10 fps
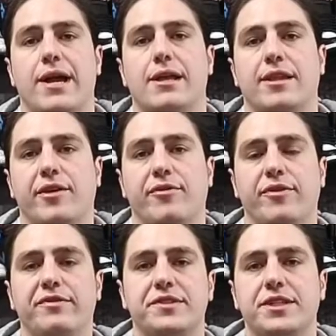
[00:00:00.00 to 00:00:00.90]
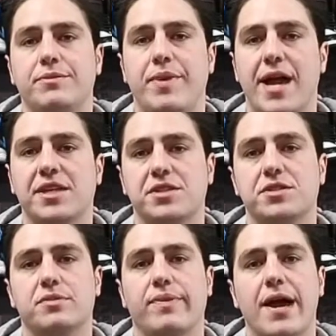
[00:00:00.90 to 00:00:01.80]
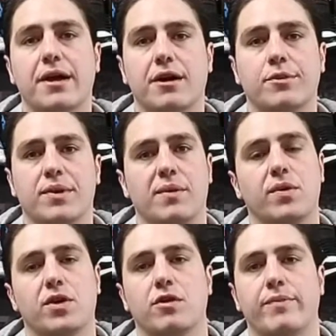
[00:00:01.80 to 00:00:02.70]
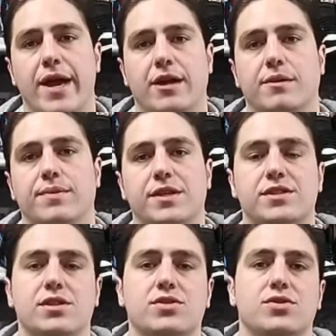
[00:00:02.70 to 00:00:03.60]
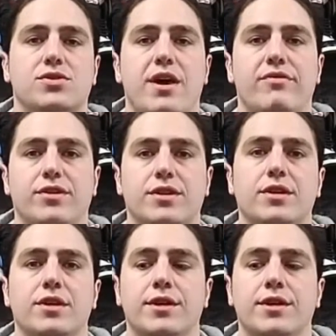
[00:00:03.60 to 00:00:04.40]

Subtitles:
I got like 15 packages to pack up, but I'm only going to pack up like 6 or 7